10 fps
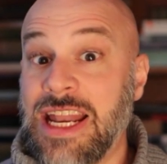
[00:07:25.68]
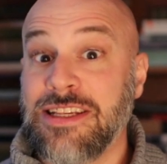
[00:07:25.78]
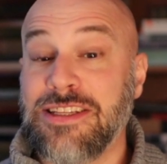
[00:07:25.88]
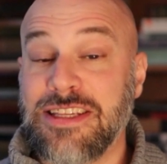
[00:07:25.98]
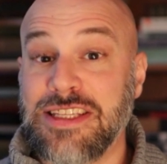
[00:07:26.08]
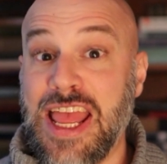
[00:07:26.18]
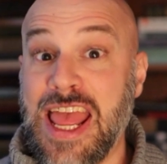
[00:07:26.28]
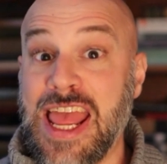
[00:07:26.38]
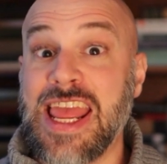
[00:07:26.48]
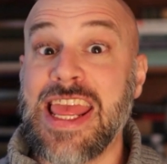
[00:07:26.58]
is to
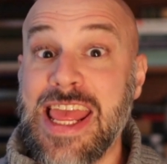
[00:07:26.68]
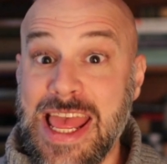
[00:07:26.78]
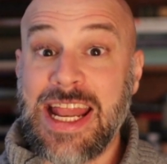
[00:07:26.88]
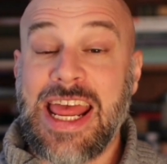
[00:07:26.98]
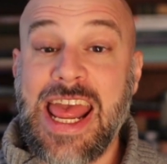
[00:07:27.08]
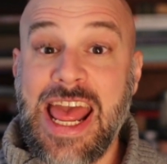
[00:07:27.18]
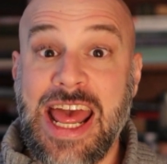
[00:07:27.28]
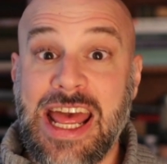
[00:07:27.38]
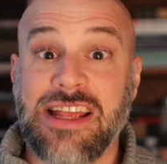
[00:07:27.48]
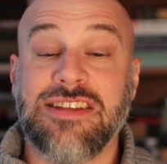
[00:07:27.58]
say, it
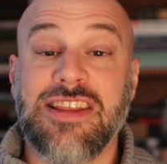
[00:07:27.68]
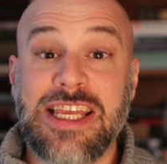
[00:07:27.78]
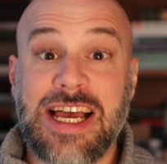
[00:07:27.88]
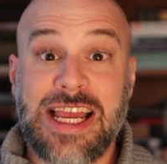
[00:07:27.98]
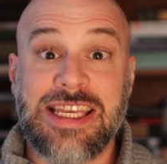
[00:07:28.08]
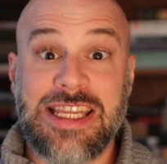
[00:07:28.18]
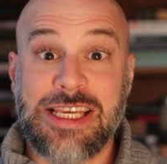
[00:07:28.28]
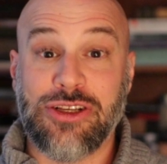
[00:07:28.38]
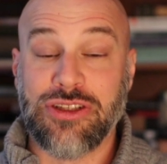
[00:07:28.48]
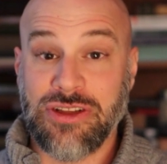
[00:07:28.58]
has the
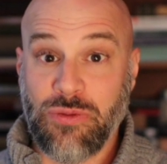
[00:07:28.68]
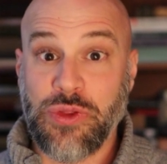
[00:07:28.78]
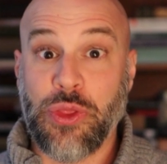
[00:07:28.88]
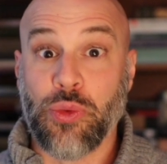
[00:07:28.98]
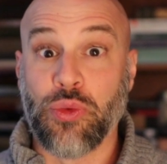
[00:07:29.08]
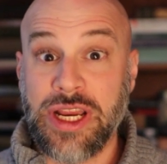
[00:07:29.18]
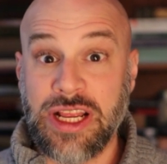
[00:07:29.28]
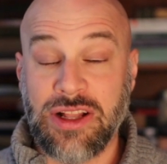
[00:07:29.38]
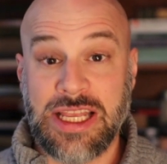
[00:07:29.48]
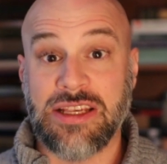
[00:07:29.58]
ideals of what the
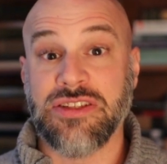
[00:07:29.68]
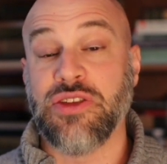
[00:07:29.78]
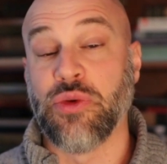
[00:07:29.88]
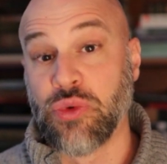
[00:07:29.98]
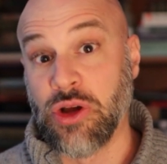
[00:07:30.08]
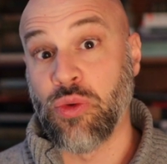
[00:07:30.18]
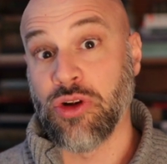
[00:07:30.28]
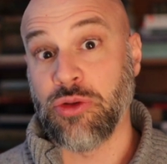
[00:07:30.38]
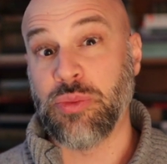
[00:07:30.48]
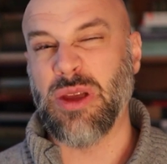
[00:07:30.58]
real is, the real
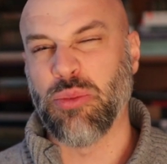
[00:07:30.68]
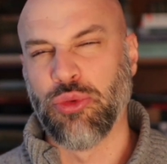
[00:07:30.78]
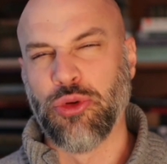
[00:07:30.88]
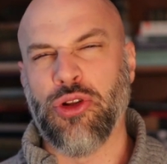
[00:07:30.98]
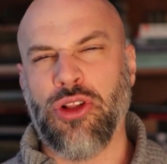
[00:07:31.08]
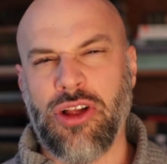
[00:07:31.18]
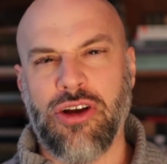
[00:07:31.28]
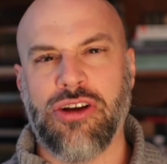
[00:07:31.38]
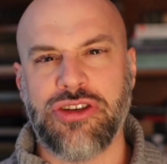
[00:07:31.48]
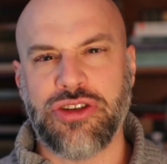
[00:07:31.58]
world being brutal,
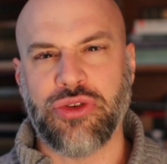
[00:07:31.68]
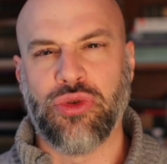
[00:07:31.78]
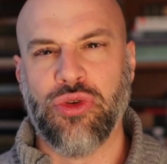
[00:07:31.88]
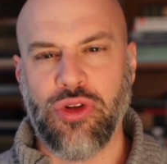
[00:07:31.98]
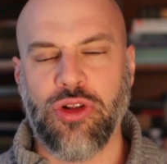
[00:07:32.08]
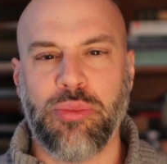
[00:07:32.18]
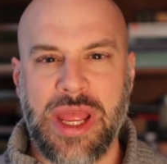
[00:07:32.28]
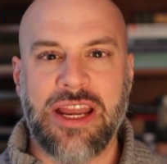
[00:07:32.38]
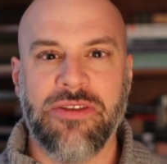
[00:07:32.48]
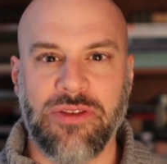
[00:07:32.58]
harsh, cruel,
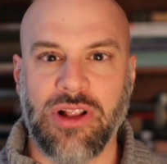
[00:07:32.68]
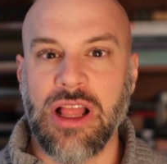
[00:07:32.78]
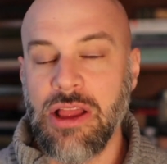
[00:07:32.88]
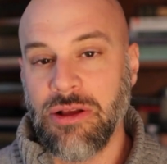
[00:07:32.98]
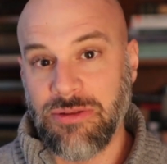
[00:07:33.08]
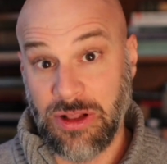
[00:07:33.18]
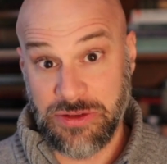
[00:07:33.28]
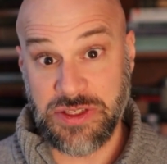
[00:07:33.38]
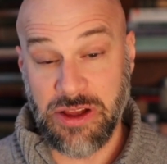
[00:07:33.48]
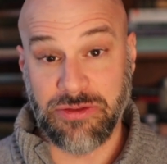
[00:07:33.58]
painful, full of
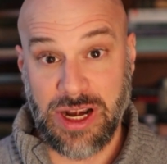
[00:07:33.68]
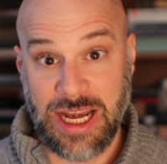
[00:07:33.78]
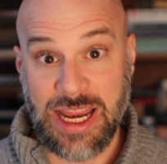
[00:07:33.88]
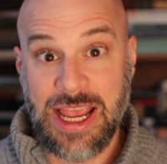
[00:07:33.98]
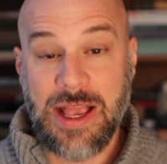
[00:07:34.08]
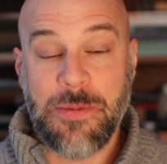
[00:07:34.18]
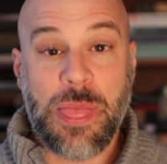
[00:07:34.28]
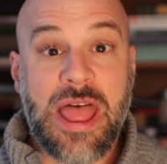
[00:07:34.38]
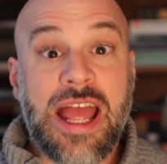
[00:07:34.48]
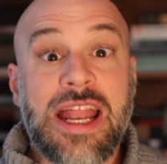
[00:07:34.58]
suffering.
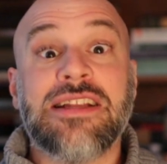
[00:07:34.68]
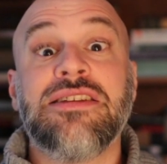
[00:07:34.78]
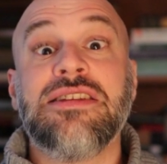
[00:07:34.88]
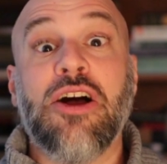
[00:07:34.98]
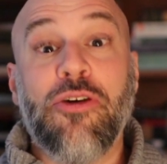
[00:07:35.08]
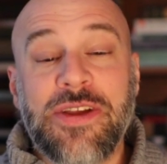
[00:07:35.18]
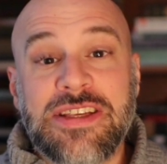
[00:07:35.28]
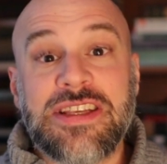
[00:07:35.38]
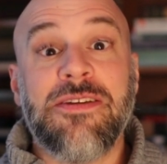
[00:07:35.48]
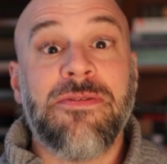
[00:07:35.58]
That itself
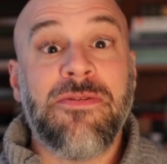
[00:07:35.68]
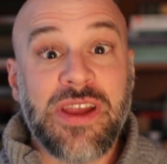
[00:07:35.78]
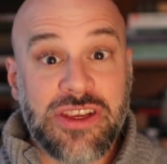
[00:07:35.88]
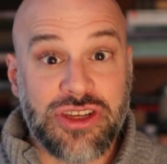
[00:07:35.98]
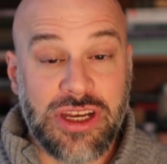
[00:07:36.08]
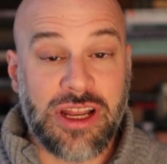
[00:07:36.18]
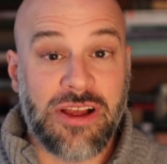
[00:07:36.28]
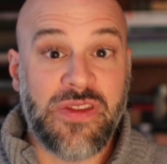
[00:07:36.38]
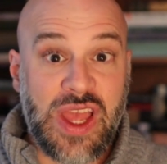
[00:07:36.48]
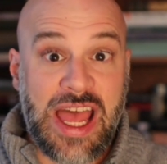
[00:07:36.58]
is a fiction
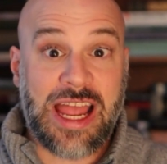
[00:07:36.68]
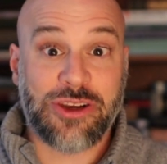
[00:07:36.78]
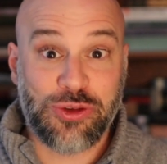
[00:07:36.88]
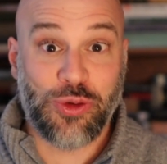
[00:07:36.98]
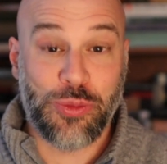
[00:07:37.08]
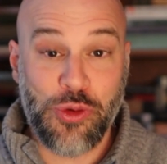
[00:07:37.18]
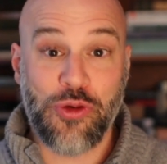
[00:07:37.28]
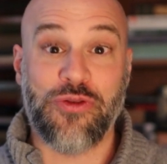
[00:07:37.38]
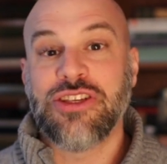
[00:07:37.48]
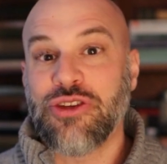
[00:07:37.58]
of the actual
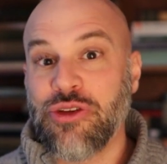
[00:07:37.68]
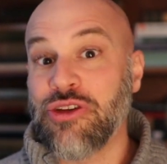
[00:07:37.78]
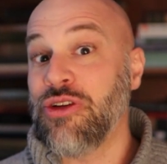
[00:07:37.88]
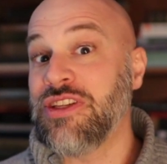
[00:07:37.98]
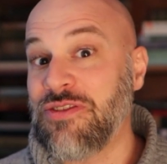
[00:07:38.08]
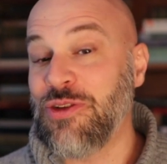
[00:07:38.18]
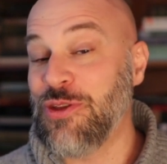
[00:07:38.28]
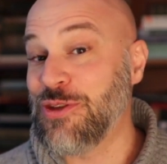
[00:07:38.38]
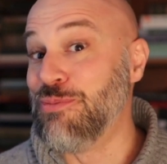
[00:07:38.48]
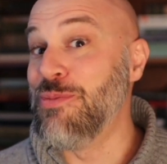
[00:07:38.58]
movie. So you always have to do
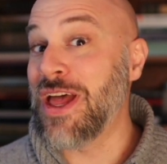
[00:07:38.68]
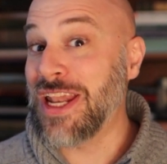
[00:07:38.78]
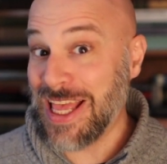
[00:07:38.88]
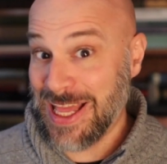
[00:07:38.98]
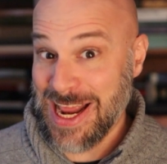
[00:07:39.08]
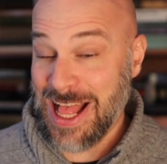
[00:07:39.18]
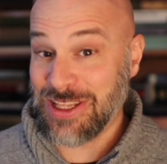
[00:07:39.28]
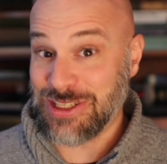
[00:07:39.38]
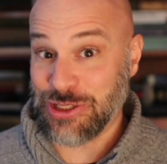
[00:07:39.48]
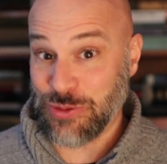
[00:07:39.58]
this
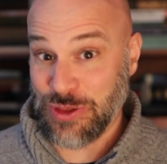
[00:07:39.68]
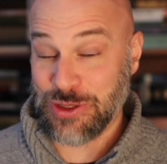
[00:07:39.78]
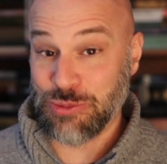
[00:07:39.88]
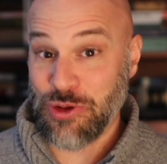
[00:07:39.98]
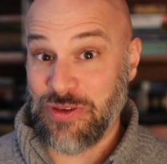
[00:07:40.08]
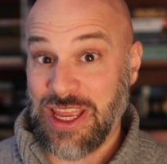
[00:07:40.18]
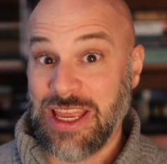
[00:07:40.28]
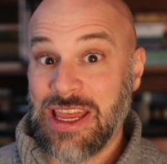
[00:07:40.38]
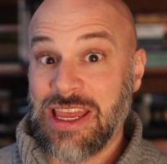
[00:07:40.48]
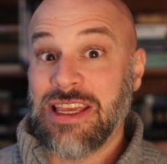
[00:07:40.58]
meta-analysis with this
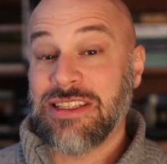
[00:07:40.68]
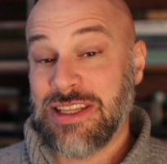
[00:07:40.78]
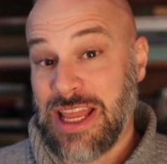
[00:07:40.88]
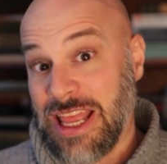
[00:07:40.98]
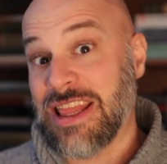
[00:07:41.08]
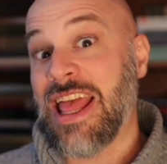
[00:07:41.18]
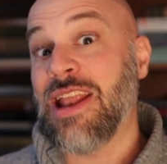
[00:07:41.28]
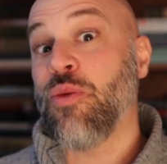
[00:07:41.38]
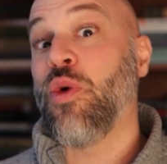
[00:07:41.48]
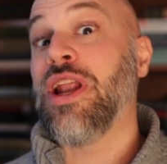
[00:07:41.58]
movie, saying
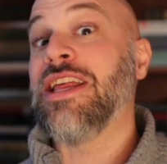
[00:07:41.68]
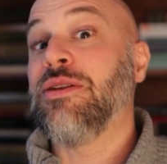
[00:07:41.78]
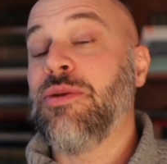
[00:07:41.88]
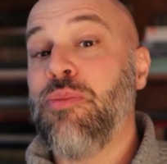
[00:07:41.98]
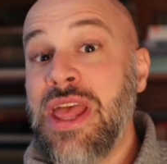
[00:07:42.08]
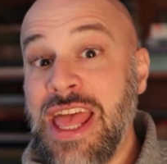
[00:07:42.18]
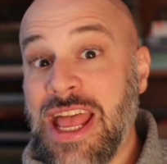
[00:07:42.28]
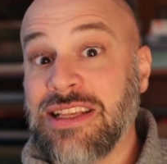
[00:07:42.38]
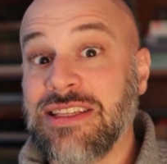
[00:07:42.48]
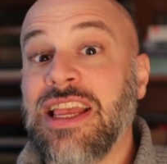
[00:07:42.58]
that what it
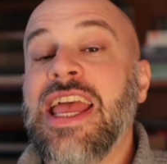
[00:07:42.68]
depicts,